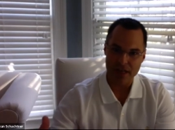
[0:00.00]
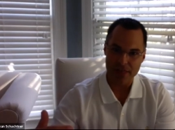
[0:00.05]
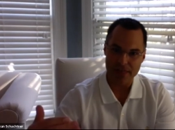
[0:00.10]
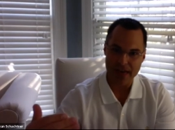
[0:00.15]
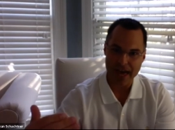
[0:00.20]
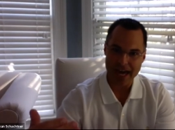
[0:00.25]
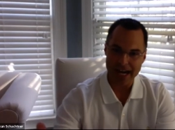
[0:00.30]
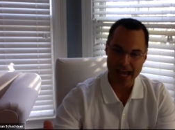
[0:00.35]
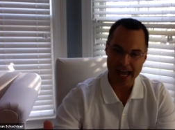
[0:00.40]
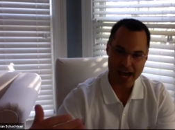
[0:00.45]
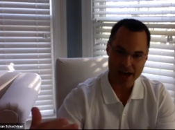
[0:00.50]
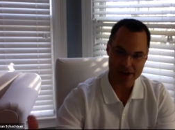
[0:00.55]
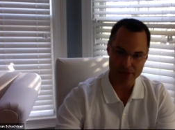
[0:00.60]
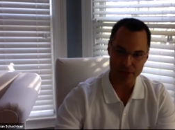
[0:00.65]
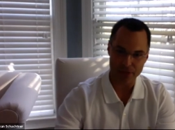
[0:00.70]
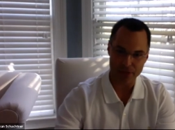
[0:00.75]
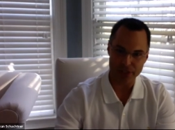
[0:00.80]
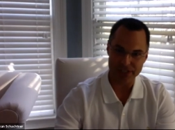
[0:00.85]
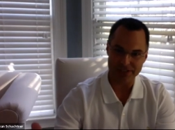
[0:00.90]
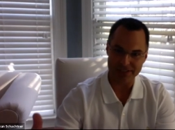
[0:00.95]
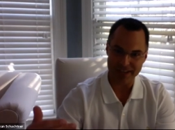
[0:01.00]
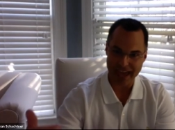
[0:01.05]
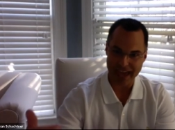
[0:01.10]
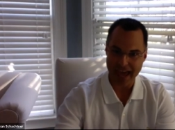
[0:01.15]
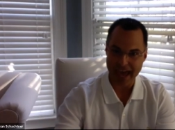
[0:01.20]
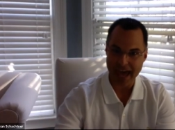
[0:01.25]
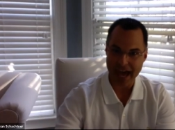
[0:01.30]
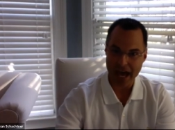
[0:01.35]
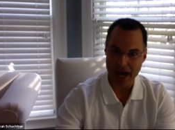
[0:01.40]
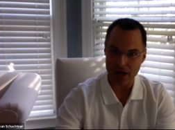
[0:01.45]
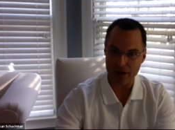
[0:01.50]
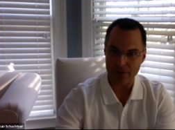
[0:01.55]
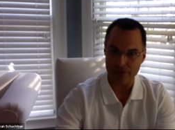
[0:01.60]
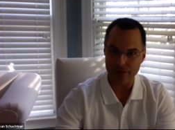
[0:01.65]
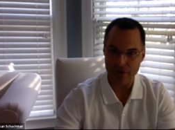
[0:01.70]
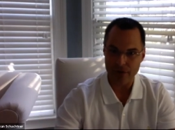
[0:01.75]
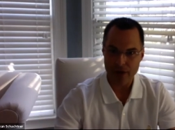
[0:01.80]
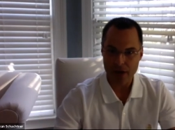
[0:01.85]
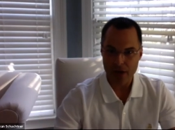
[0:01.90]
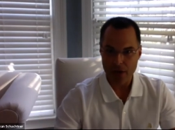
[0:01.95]
that athletes have,
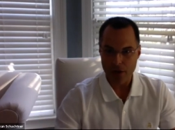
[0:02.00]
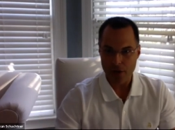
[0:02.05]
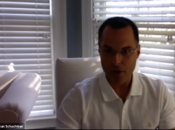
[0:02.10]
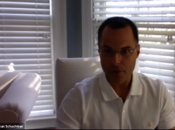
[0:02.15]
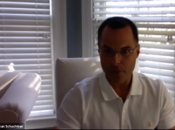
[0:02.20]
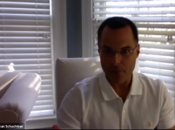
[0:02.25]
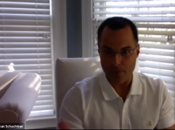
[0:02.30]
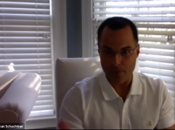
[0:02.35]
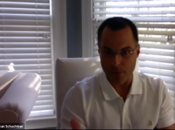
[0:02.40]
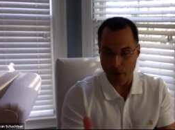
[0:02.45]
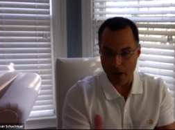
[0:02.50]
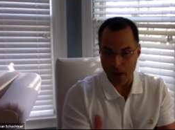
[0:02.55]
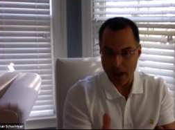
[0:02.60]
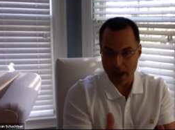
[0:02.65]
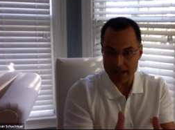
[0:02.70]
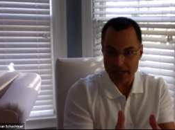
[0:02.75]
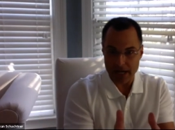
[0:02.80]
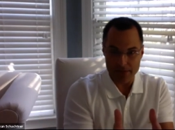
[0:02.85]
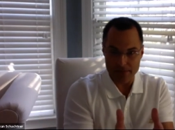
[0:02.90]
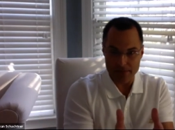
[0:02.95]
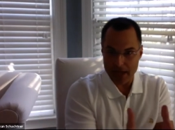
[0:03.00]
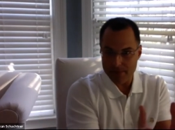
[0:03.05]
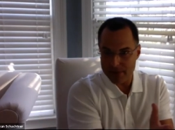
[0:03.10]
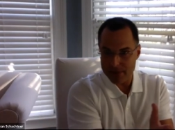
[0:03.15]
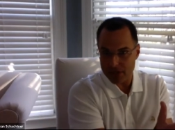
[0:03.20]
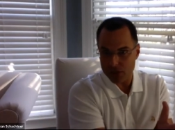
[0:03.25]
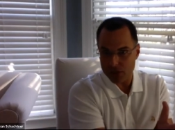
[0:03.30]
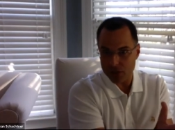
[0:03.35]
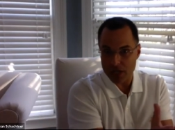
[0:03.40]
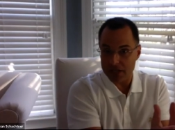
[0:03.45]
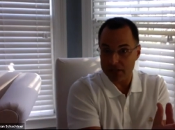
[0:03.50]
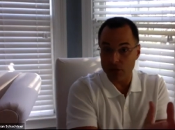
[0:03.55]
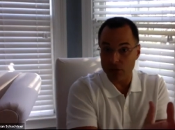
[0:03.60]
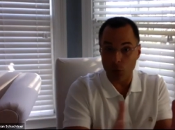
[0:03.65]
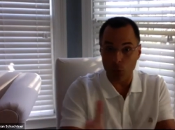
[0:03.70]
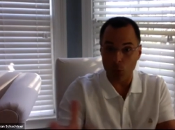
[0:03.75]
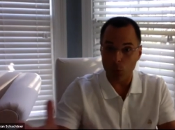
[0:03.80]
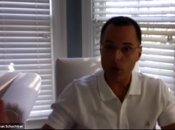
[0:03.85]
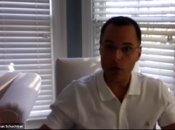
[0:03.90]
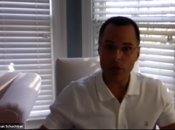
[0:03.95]
and they've been in the
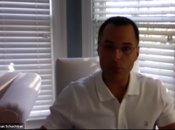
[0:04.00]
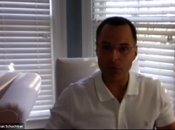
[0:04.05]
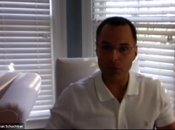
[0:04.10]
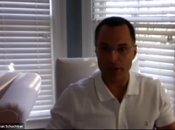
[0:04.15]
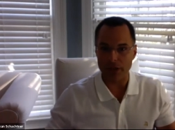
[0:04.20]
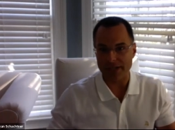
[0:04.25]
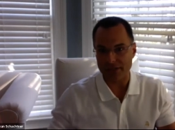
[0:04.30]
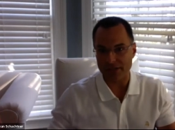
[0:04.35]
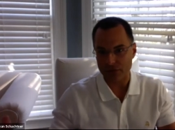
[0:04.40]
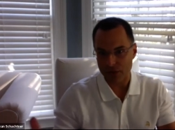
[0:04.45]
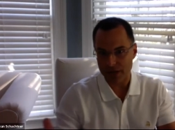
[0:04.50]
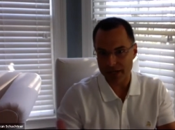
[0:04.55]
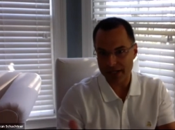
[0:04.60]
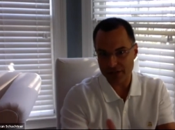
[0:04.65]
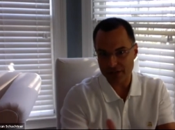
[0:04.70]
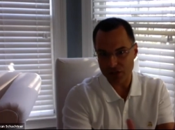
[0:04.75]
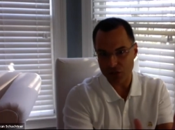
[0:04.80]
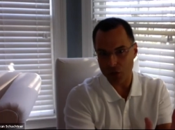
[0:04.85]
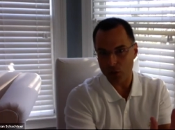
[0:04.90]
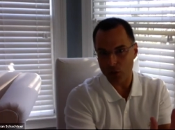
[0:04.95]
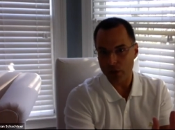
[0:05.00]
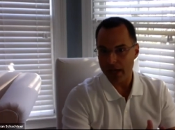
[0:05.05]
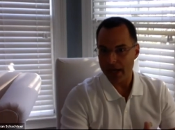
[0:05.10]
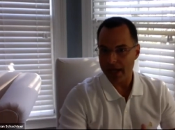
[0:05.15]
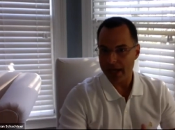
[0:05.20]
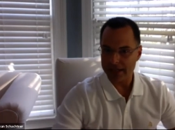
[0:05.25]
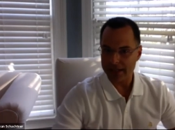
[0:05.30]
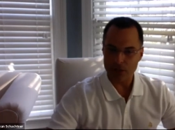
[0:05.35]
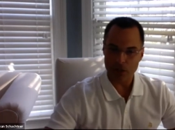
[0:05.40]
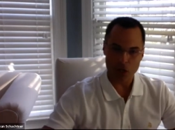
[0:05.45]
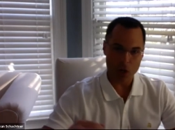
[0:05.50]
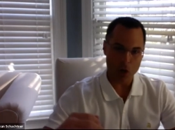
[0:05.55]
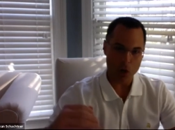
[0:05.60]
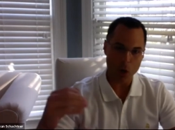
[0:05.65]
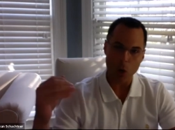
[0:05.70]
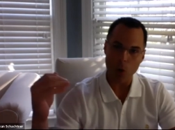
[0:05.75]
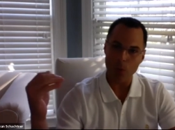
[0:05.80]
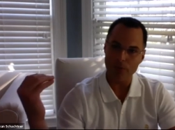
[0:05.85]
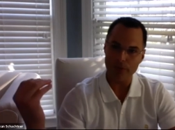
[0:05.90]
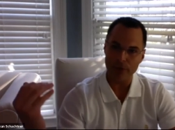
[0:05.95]
workplace, right? So,
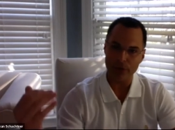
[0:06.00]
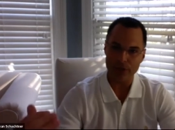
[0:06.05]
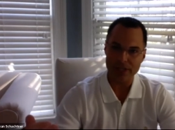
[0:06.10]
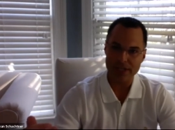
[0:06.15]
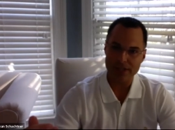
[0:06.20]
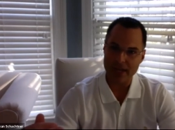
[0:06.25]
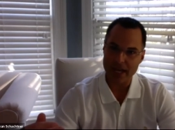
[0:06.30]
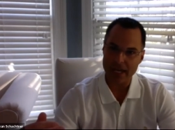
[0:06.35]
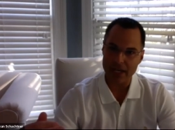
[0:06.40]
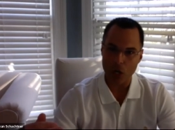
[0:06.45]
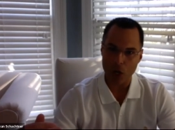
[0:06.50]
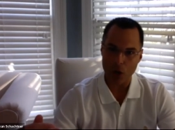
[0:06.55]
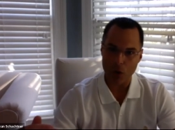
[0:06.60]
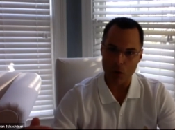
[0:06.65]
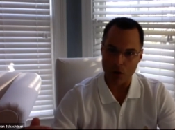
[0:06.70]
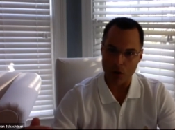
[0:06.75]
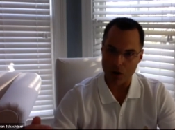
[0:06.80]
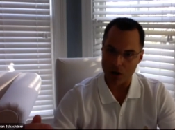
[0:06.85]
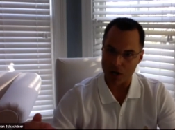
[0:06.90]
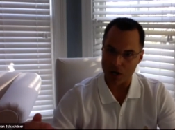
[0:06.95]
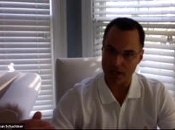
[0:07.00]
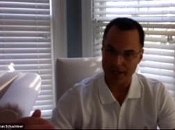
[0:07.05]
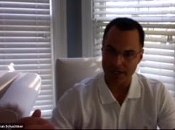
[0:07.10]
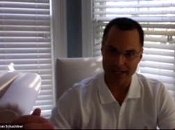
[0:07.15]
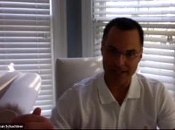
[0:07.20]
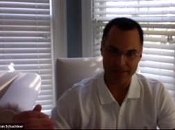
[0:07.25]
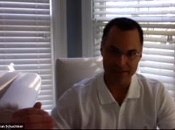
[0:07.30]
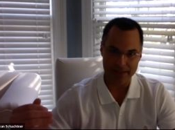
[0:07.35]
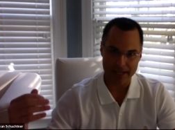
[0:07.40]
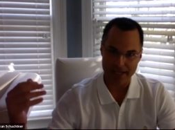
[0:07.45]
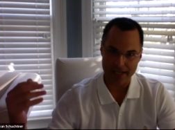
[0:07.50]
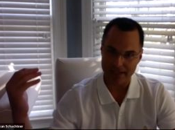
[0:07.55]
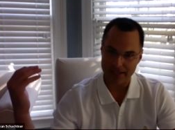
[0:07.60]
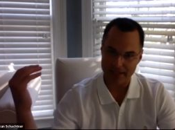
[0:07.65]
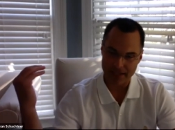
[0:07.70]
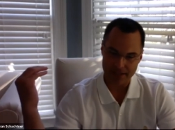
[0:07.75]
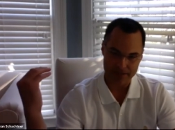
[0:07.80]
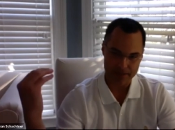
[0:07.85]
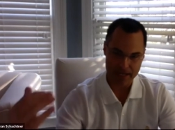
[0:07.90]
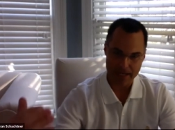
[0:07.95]
hopefully they go on and
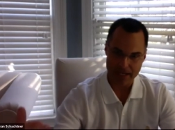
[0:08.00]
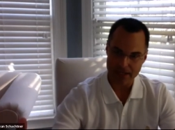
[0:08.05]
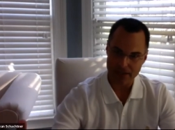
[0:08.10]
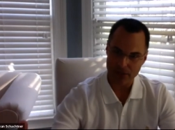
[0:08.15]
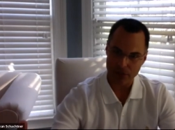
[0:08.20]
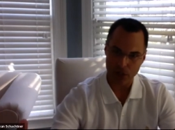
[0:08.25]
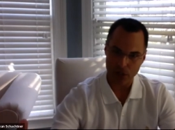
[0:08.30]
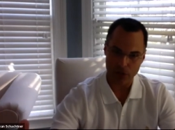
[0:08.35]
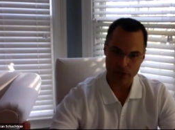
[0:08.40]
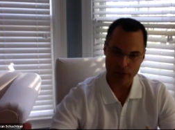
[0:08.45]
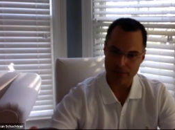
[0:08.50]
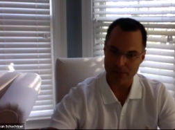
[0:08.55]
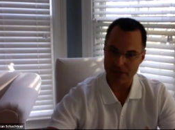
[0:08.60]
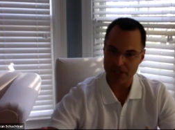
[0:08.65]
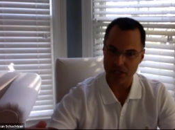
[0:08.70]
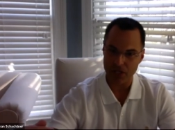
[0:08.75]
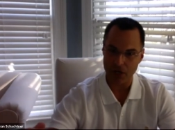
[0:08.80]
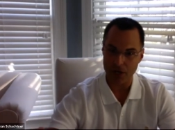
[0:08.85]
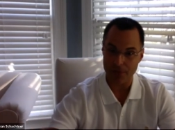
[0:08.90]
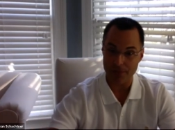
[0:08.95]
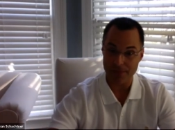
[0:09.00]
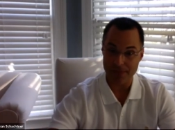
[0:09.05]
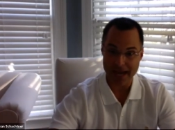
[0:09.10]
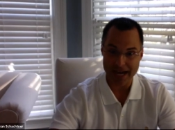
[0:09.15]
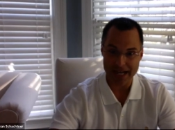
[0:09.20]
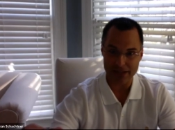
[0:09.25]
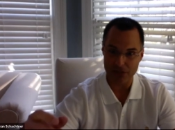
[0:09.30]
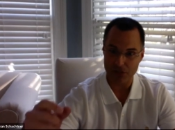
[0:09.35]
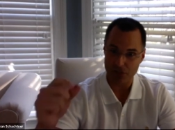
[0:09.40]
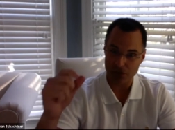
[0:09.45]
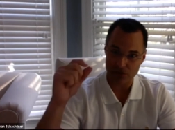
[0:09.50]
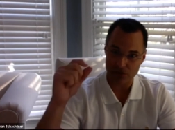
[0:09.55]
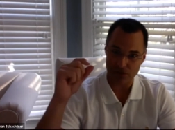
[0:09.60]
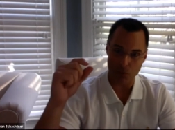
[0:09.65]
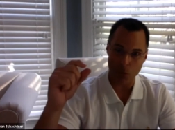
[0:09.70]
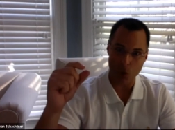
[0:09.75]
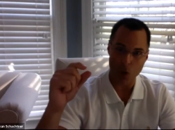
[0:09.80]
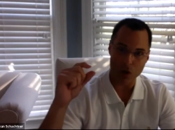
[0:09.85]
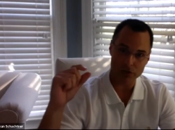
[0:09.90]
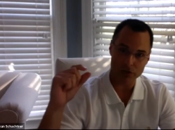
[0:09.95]
they become that
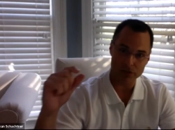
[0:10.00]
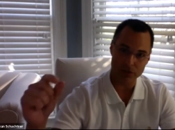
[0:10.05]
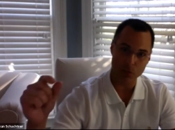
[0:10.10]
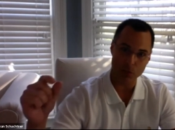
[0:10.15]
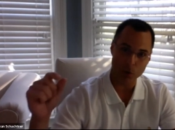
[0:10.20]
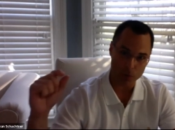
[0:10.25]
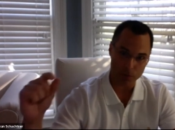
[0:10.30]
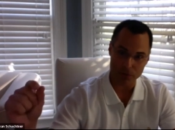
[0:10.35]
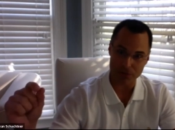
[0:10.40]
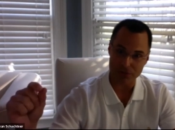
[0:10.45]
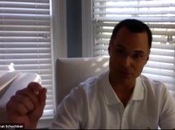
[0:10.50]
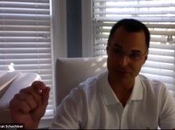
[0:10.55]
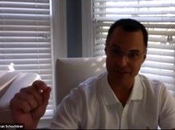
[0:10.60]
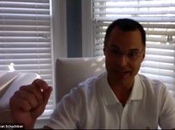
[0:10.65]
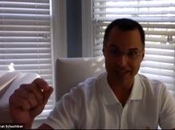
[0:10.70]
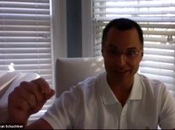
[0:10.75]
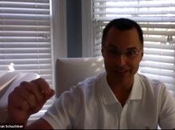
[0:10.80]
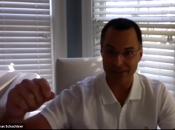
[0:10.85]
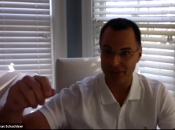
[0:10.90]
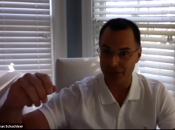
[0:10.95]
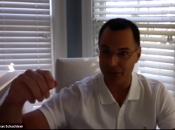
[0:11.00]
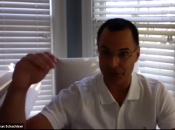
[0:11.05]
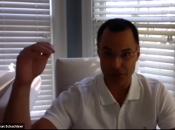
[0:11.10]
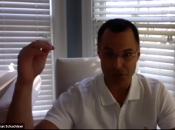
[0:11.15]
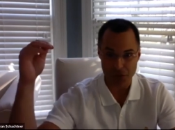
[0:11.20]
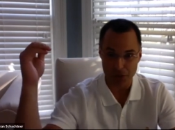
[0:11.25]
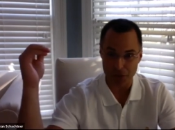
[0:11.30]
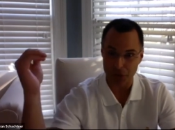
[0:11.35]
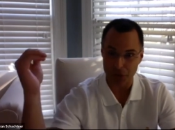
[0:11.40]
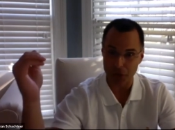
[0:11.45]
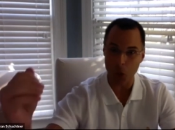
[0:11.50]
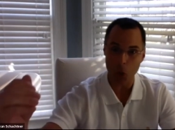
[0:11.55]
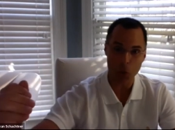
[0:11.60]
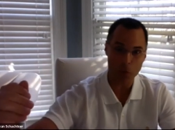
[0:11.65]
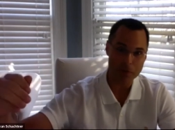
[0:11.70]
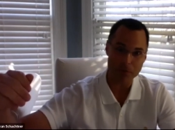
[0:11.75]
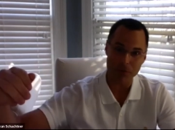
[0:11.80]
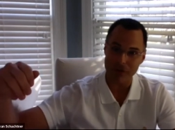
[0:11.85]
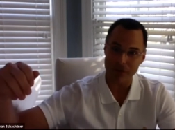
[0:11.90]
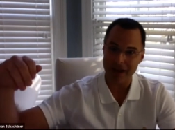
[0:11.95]
small percent, the
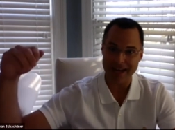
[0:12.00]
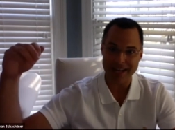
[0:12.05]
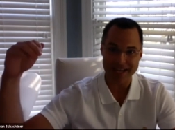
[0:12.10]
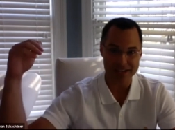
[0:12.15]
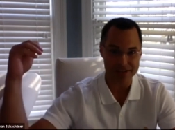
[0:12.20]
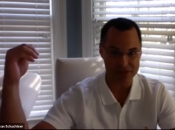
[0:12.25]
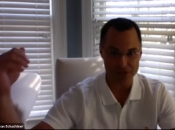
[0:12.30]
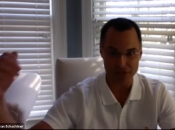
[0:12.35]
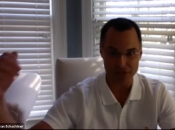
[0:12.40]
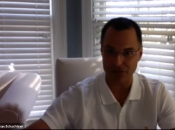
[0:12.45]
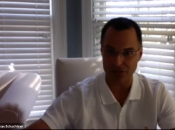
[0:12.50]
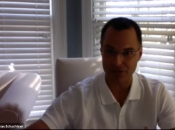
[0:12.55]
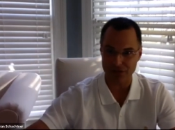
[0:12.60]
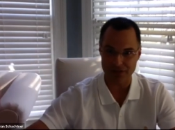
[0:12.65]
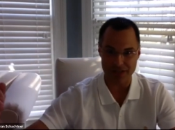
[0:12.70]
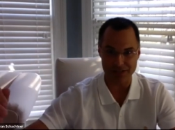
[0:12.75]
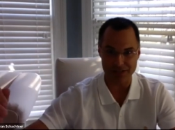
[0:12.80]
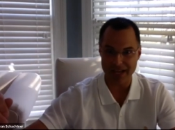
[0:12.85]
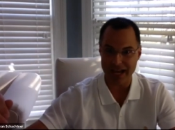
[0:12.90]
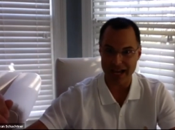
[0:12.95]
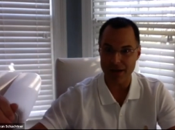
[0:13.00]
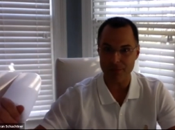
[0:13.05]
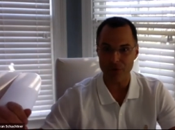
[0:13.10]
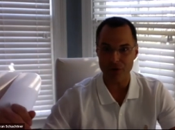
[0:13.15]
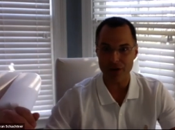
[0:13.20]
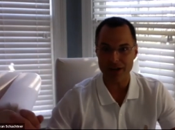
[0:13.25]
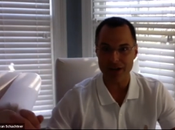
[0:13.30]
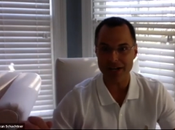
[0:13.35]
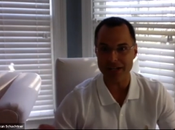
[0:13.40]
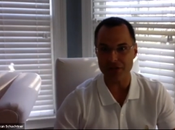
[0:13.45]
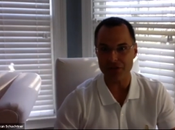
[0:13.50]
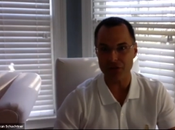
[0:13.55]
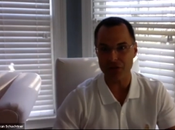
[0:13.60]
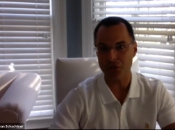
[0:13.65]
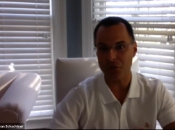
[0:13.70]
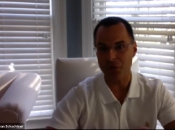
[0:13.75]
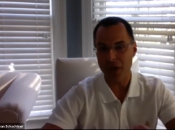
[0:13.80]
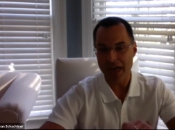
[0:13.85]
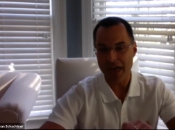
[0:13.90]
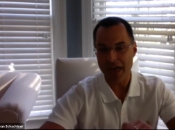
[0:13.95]
Kobe Bryants, the Tom Brady's, who